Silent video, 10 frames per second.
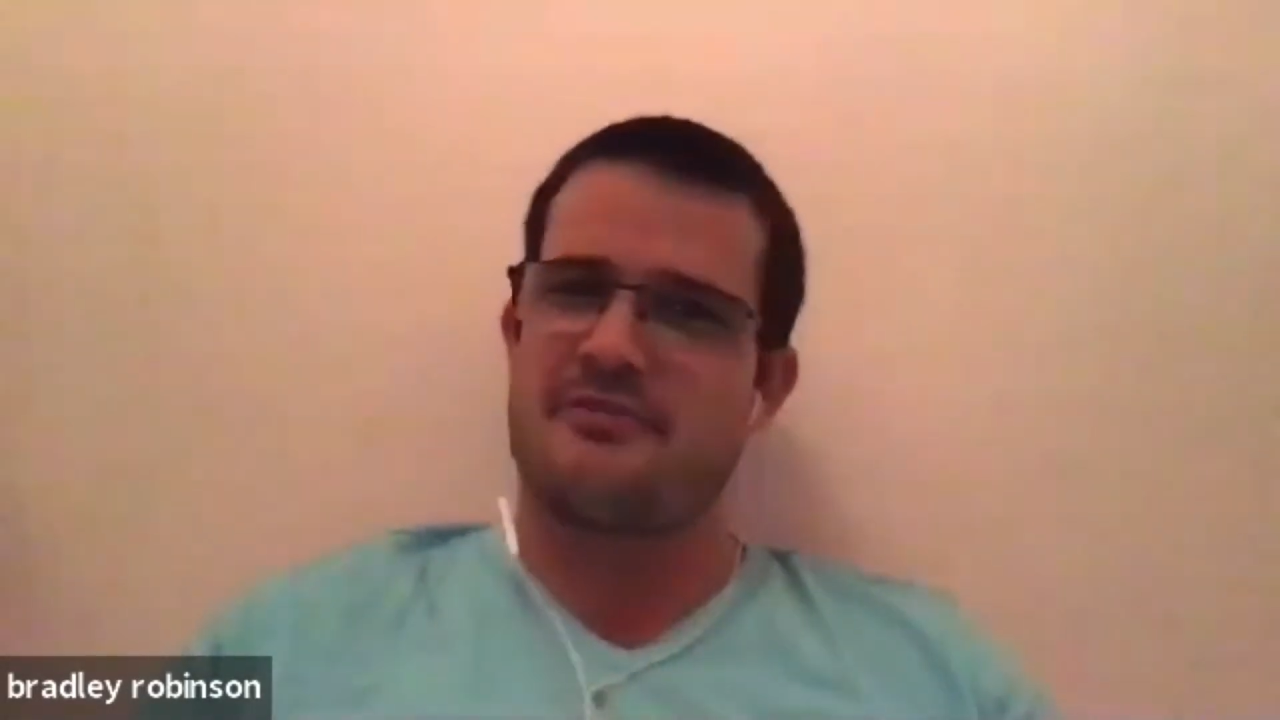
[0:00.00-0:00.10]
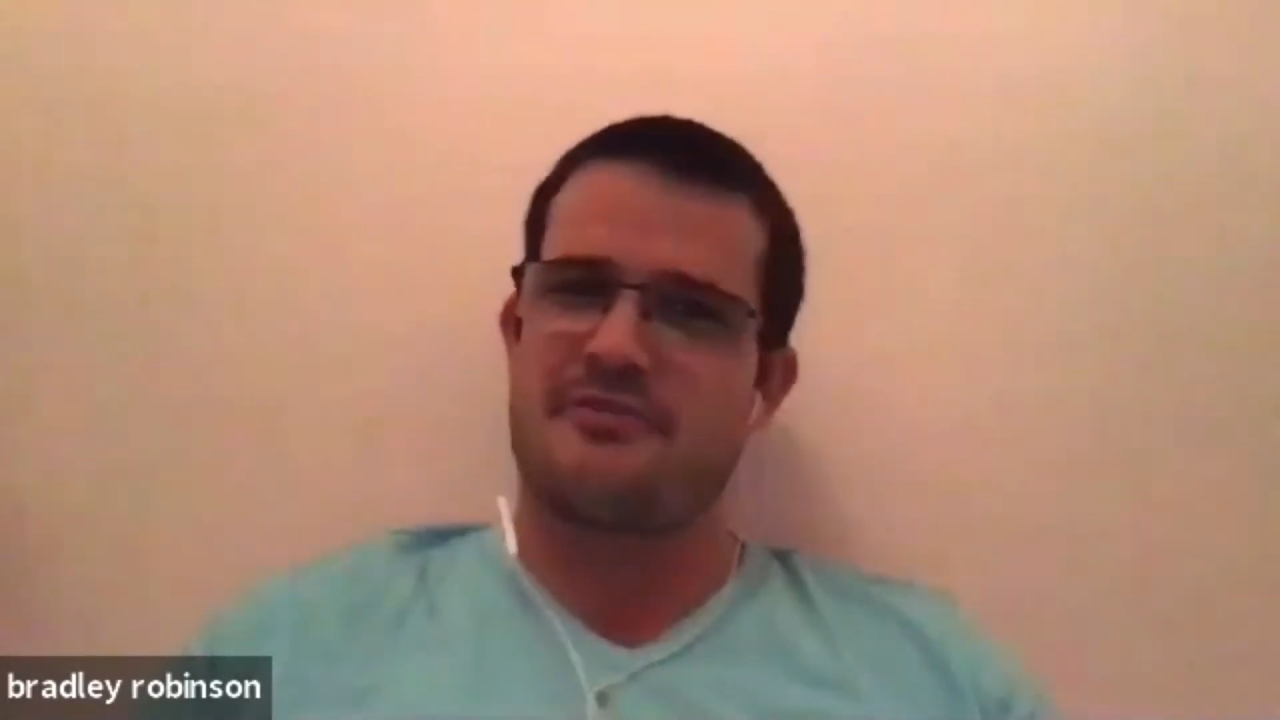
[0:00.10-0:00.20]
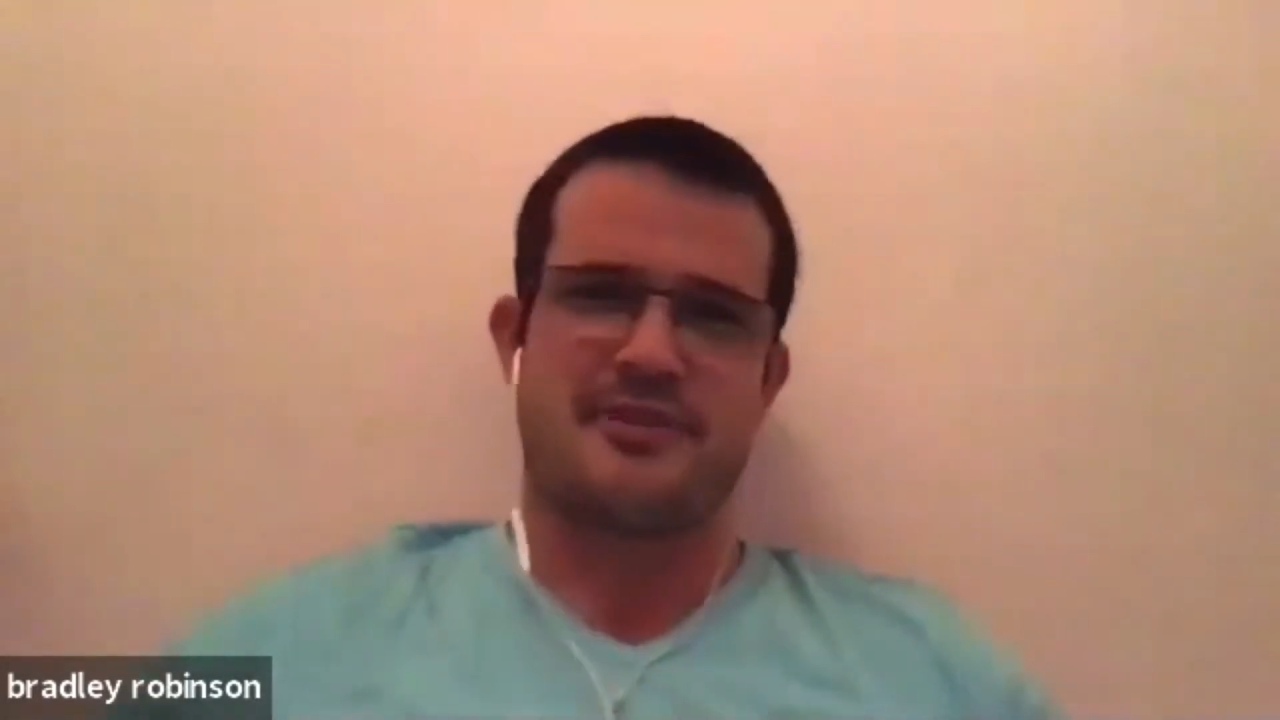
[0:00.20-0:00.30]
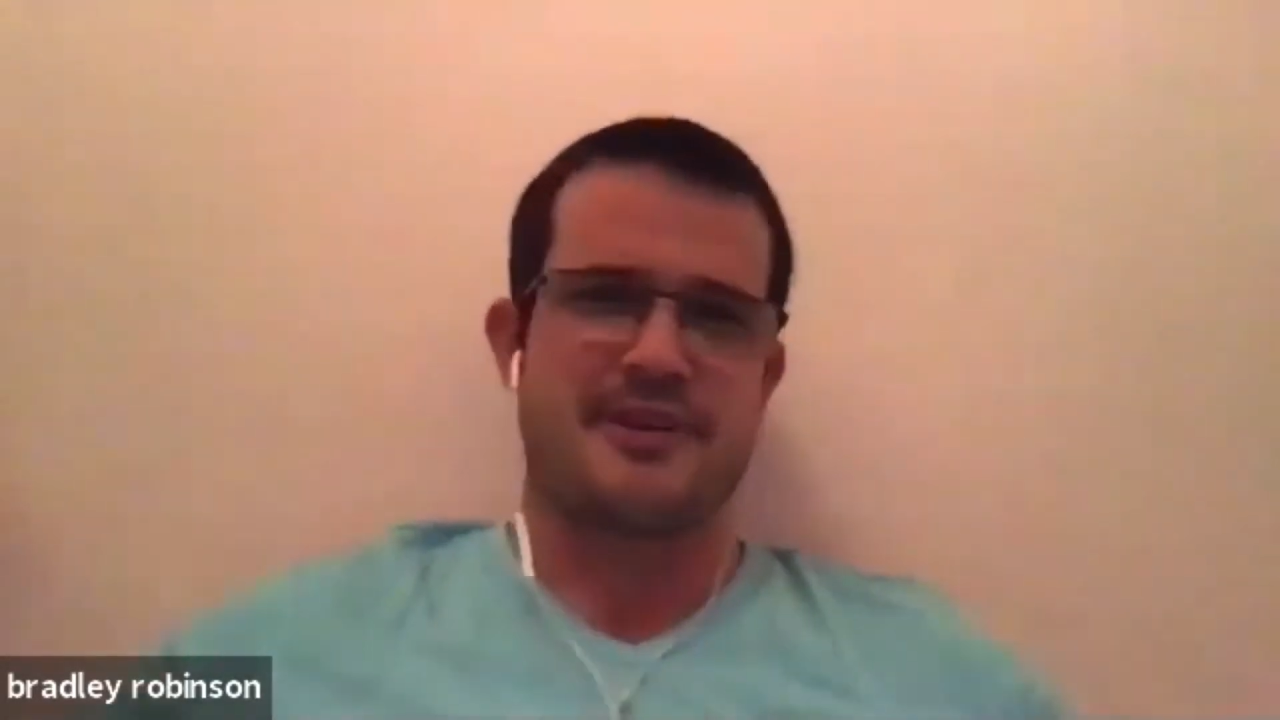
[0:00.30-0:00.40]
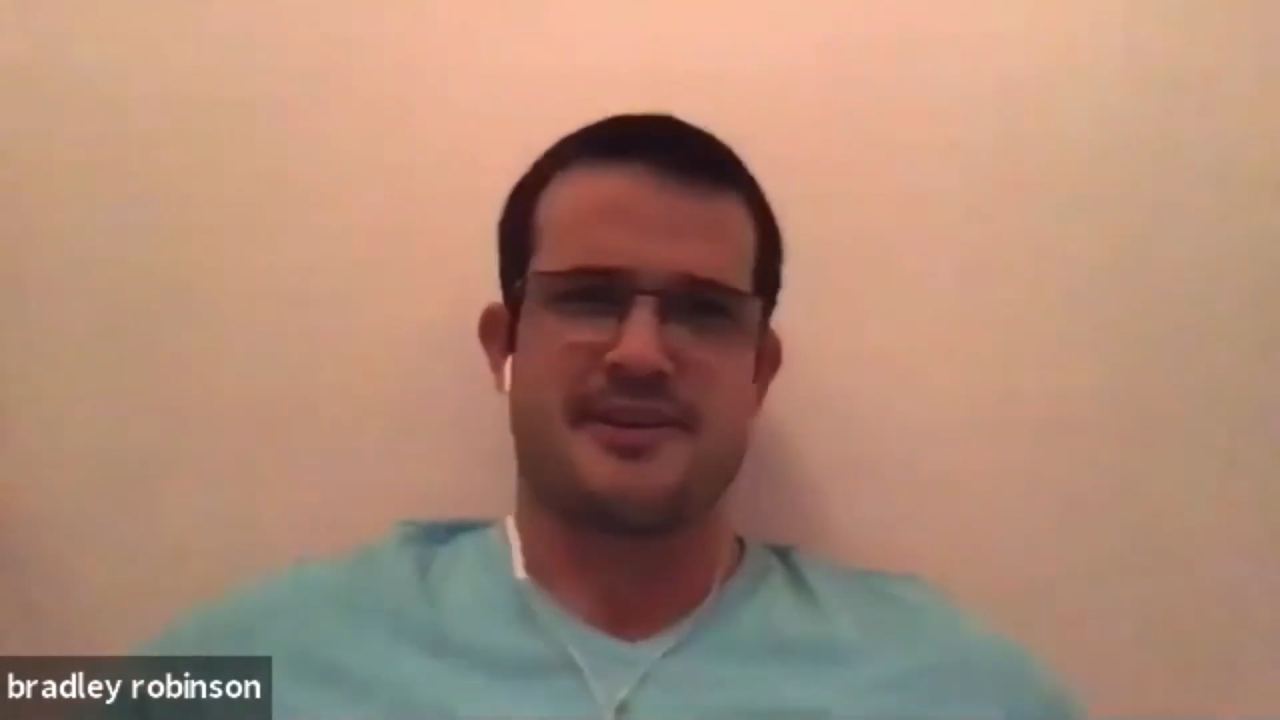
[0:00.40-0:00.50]

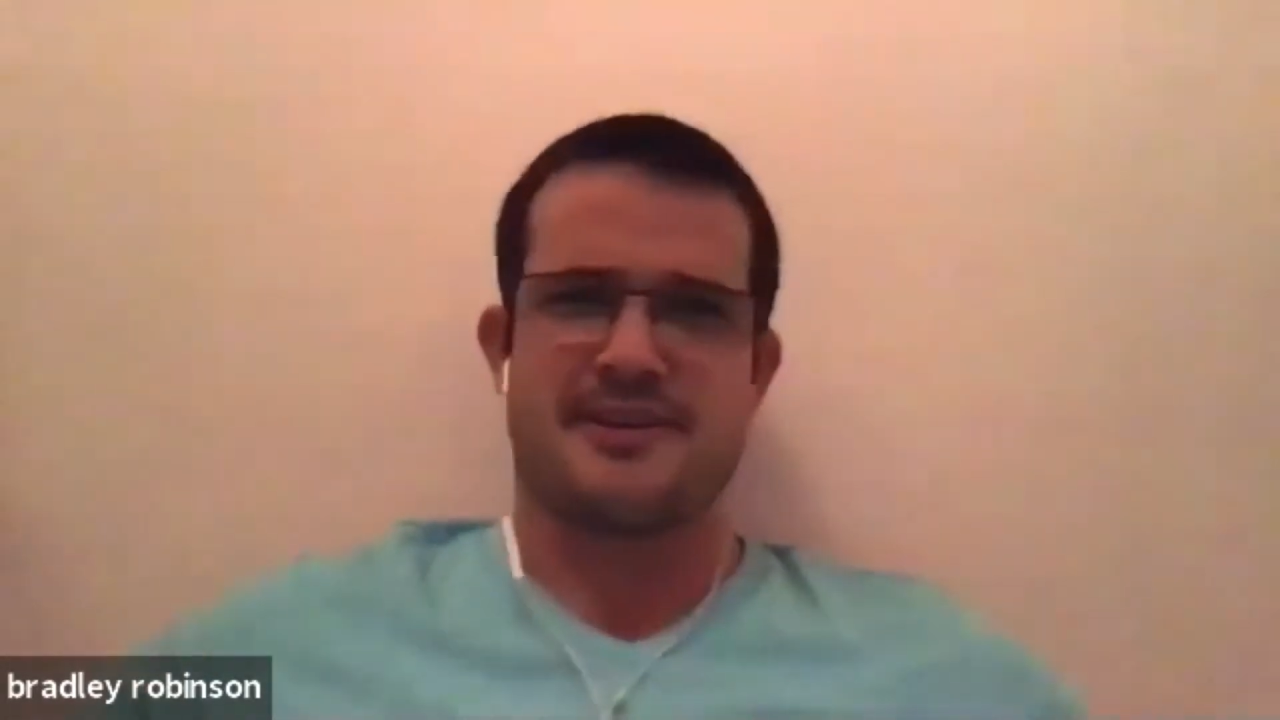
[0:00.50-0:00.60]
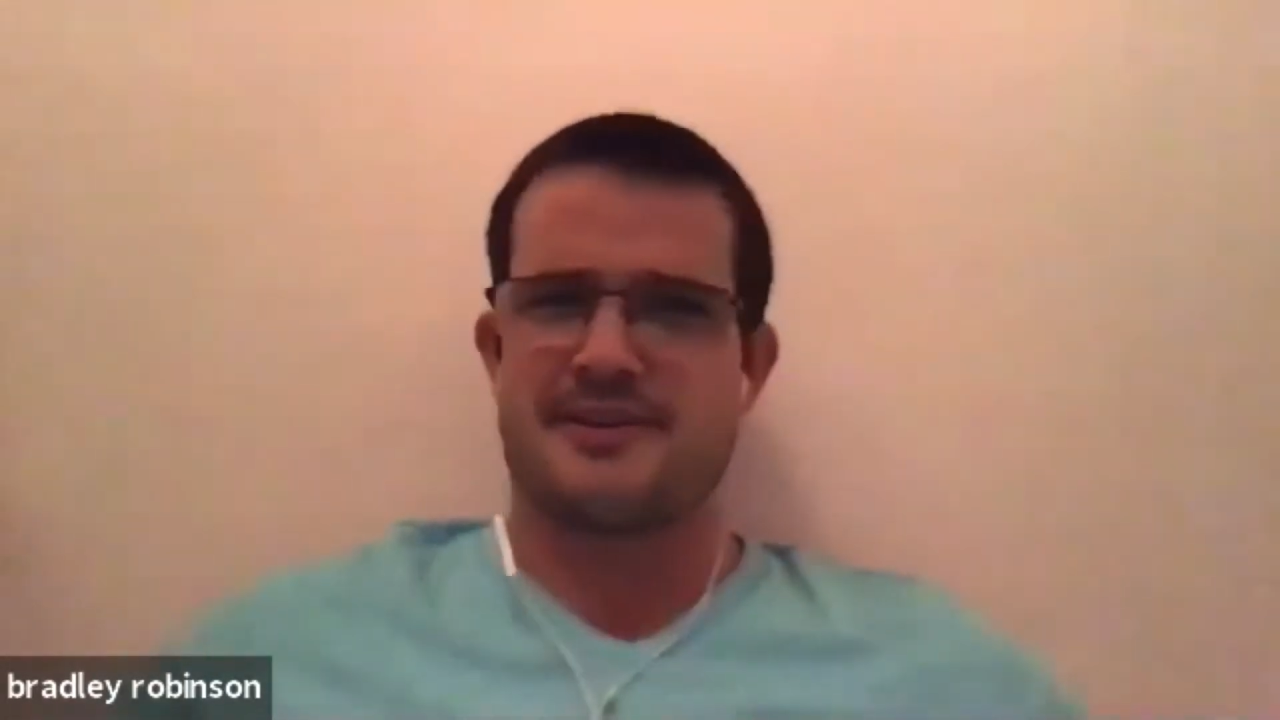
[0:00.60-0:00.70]
in a